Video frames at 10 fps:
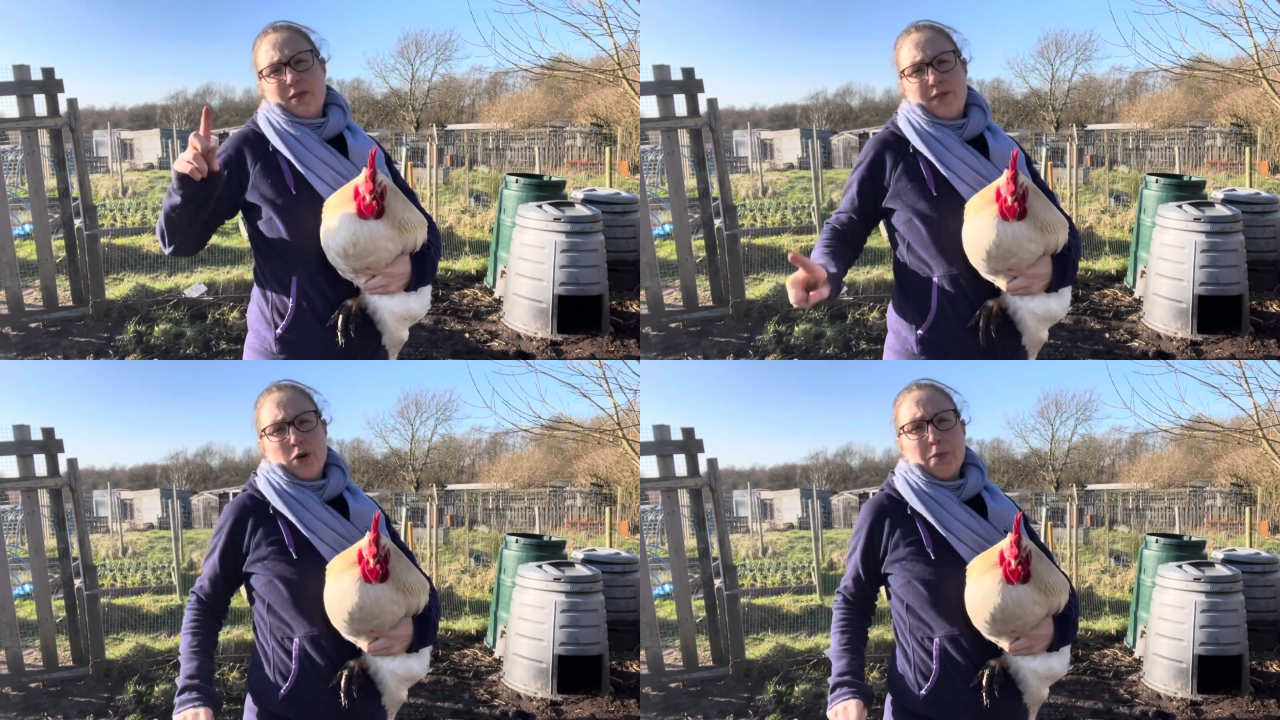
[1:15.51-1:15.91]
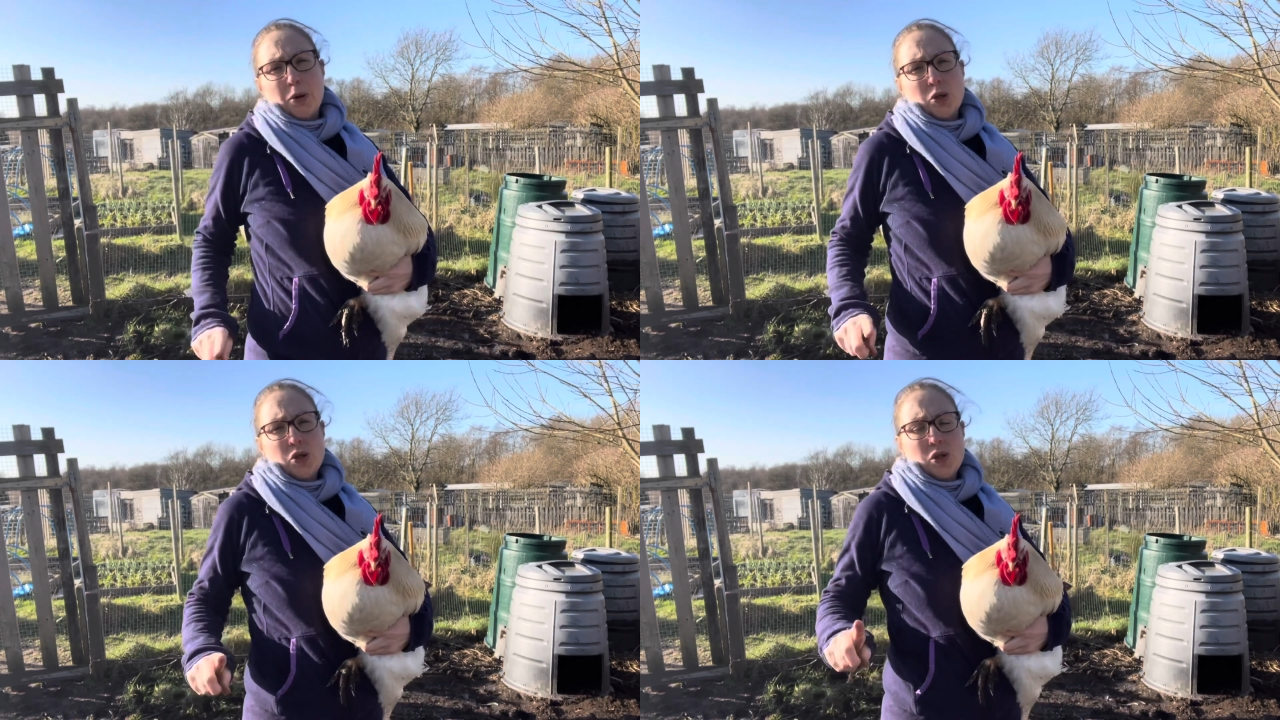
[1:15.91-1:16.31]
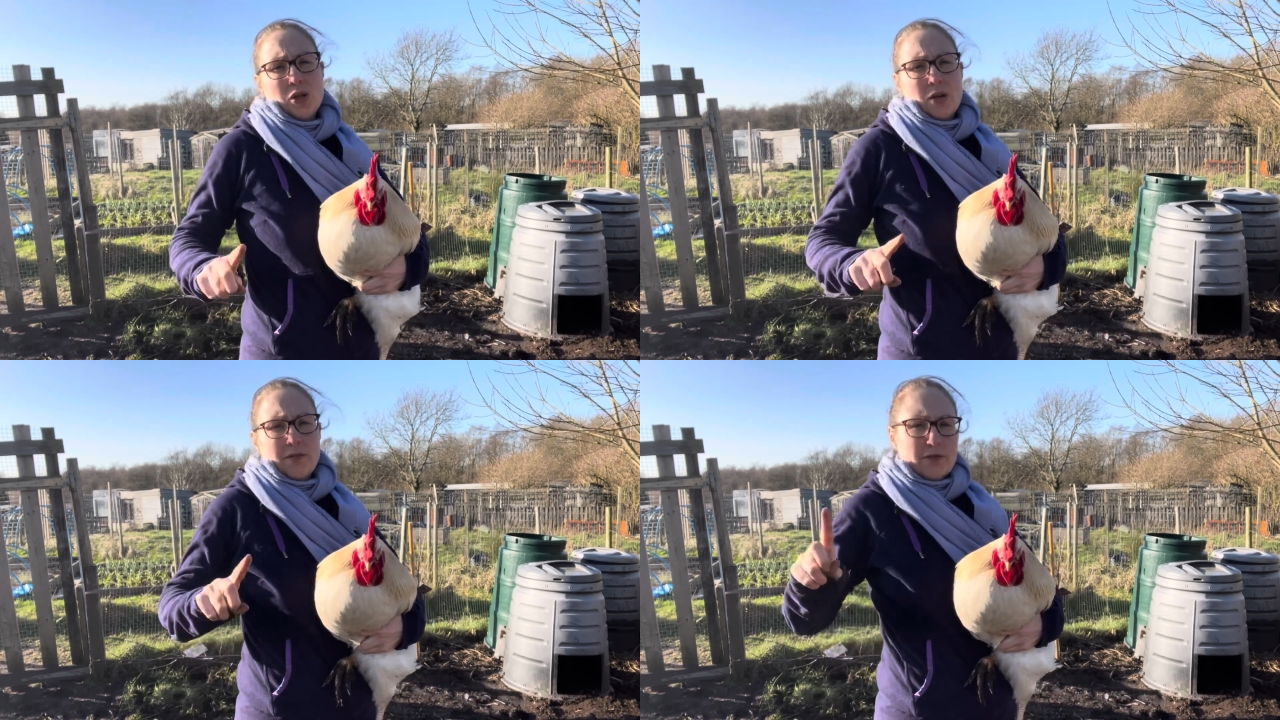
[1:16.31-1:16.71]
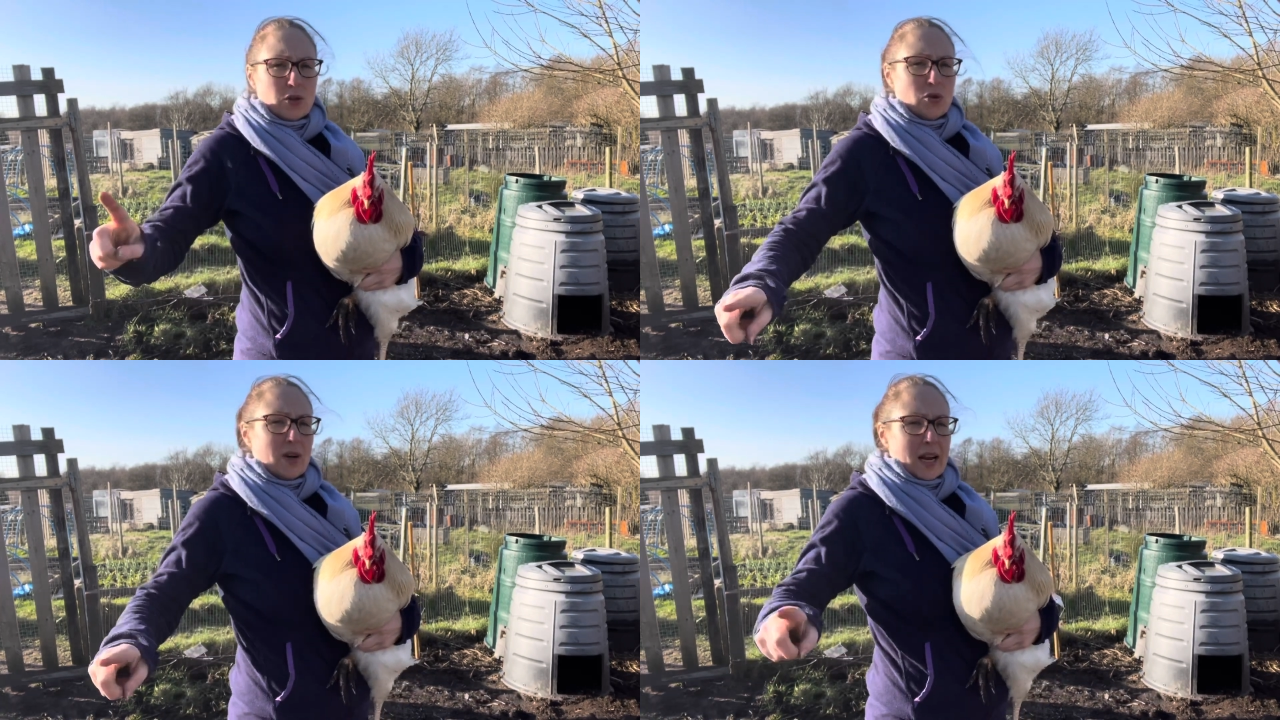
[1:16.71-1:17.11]
fruit bush,
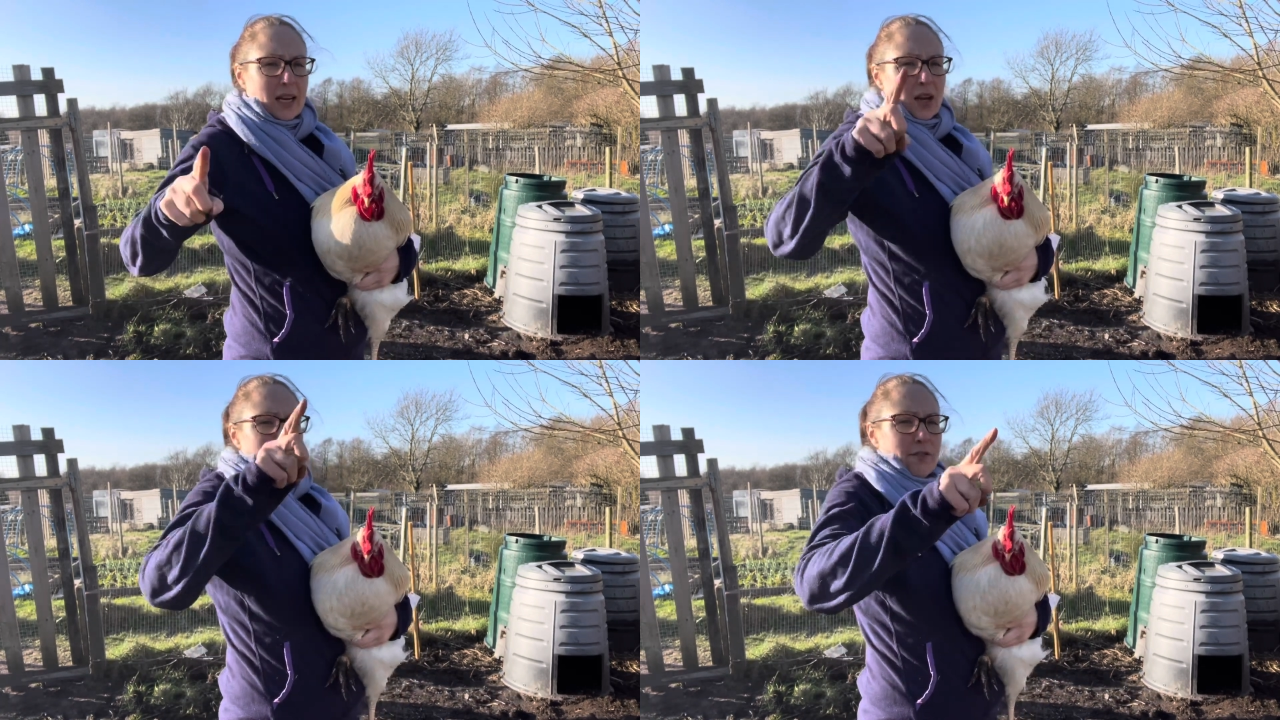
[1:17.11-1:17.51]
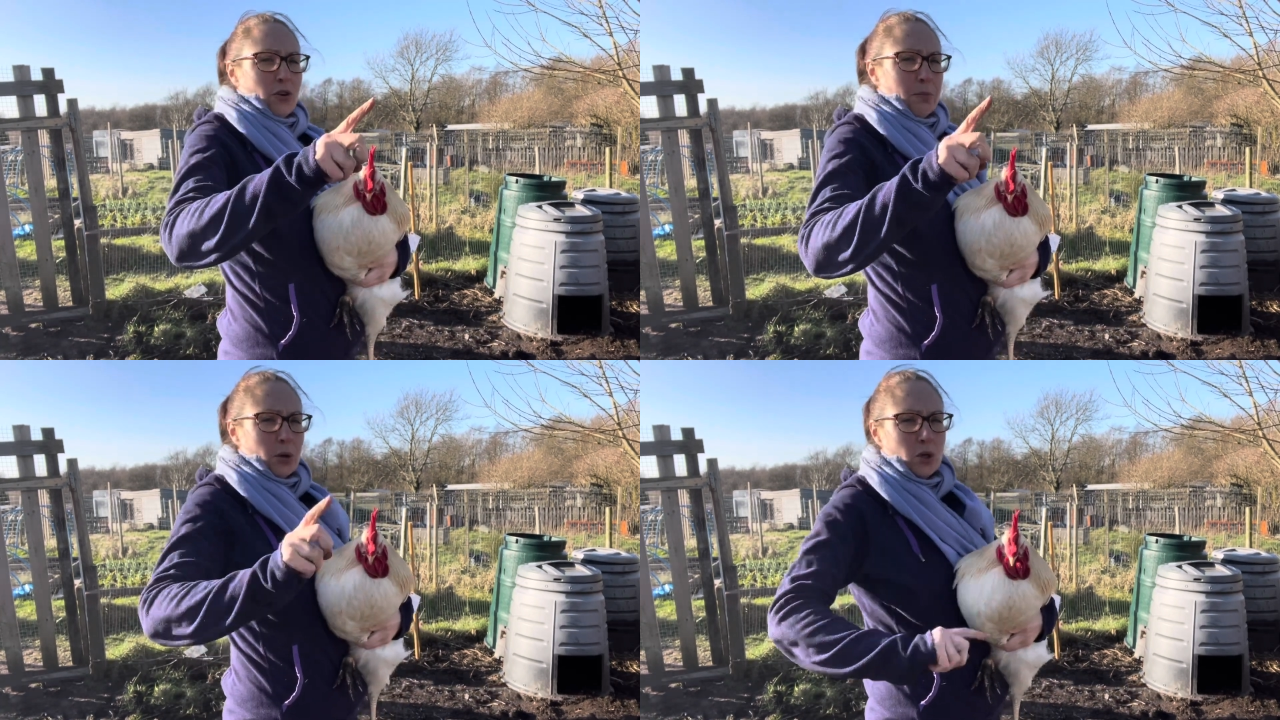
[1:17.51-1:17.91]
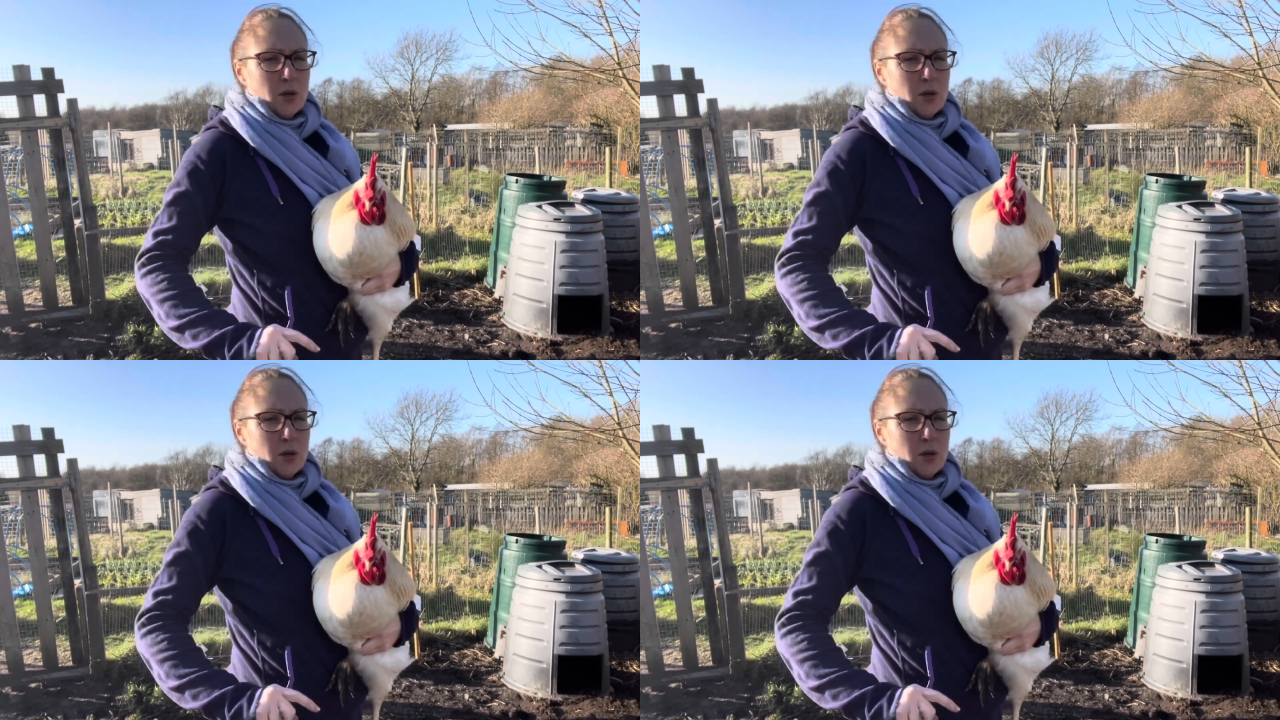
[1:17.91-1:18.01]
fruit tree, fruit bush,